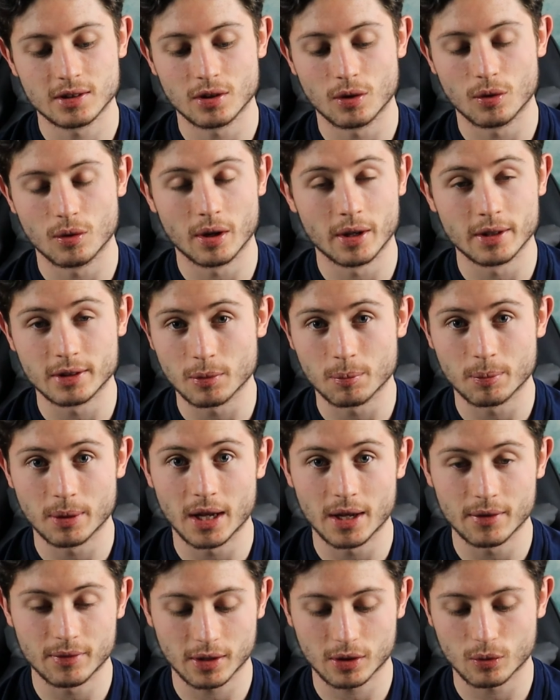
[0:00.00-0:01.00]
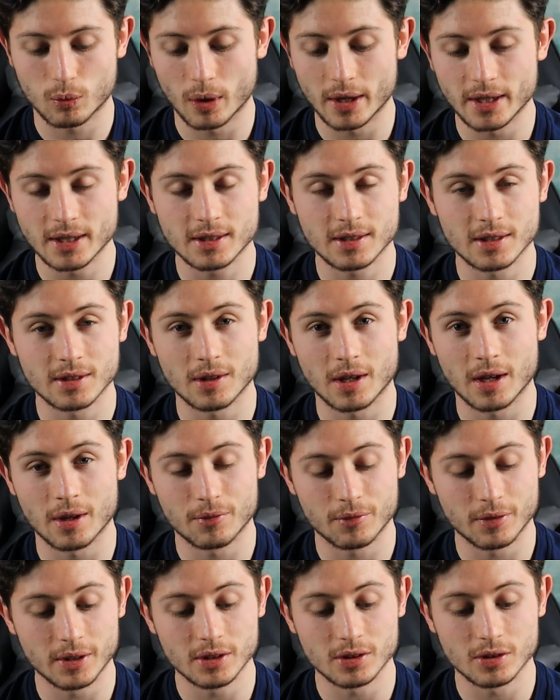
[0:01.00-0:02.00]
Though it's a perfect weight,
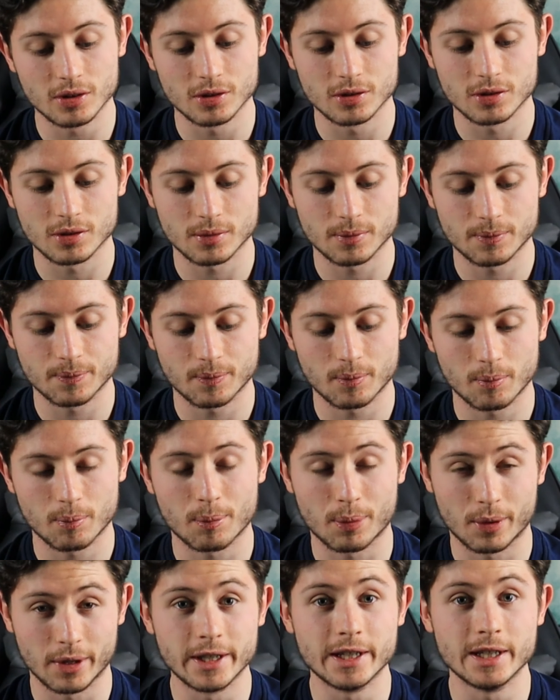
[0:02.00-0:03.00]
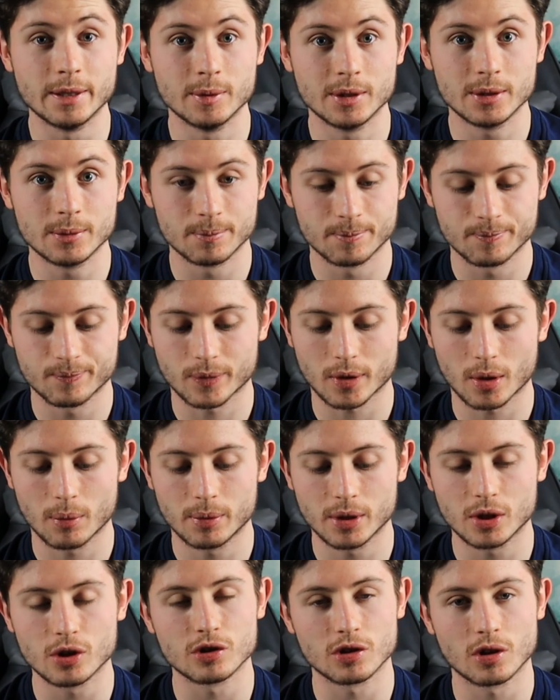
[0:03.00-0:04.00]
it feels premium
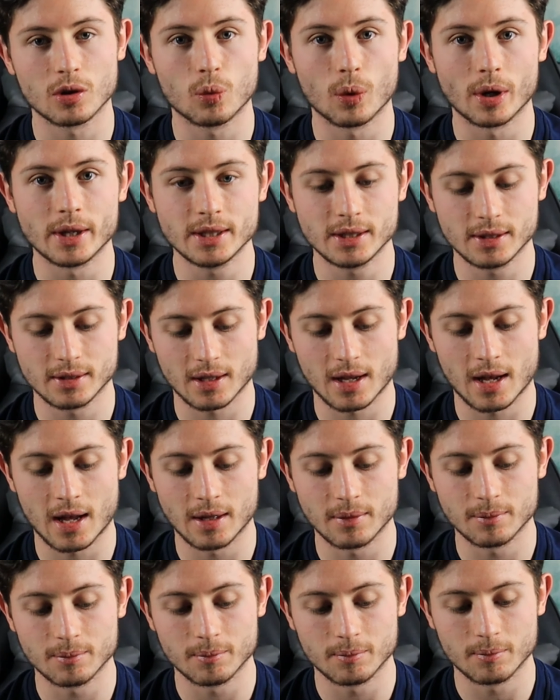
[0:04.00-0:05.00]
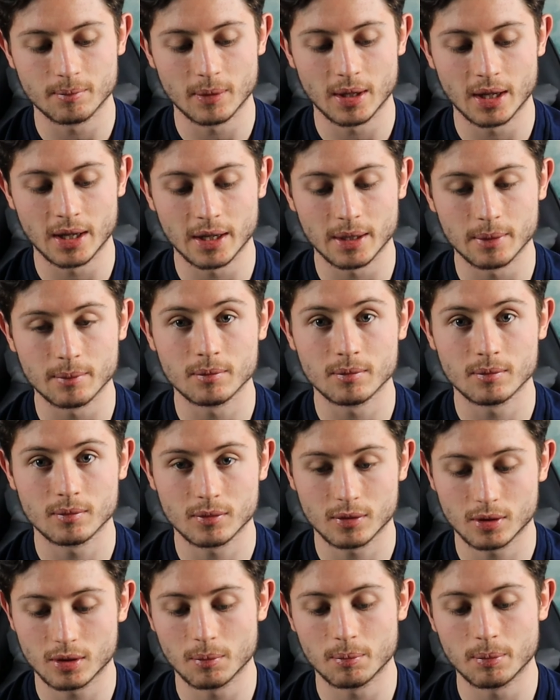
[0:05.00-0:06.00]
because of the weight and um,
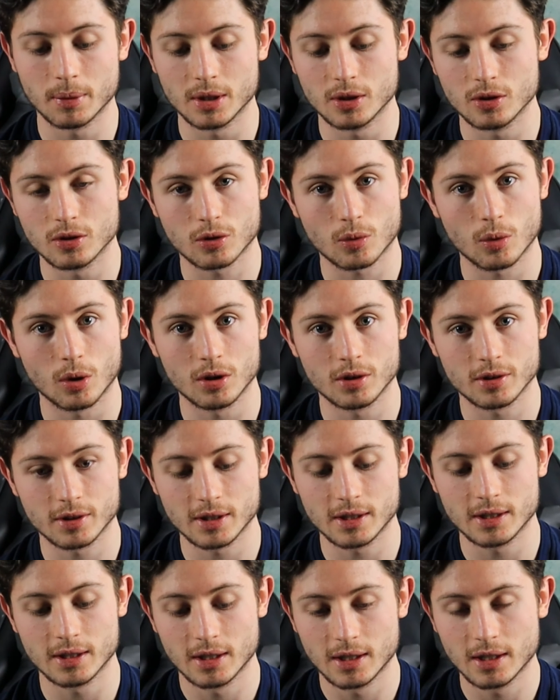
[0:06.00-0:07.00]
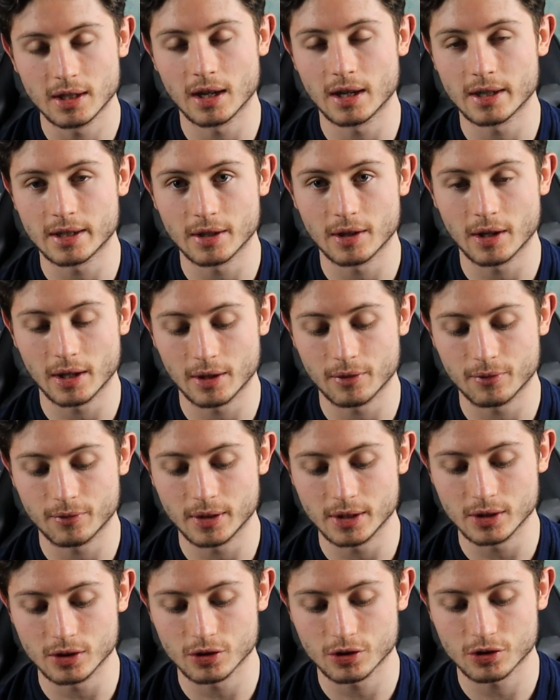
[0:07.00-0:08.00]
the build quality. Like it, it
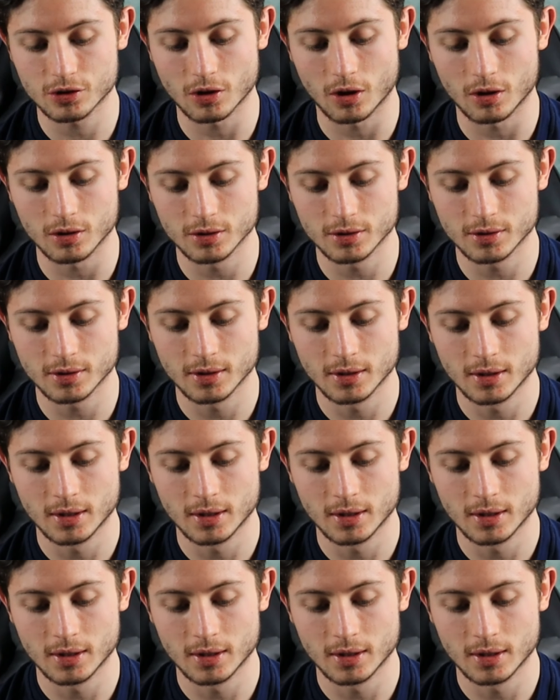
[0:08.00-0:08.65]
feels solid.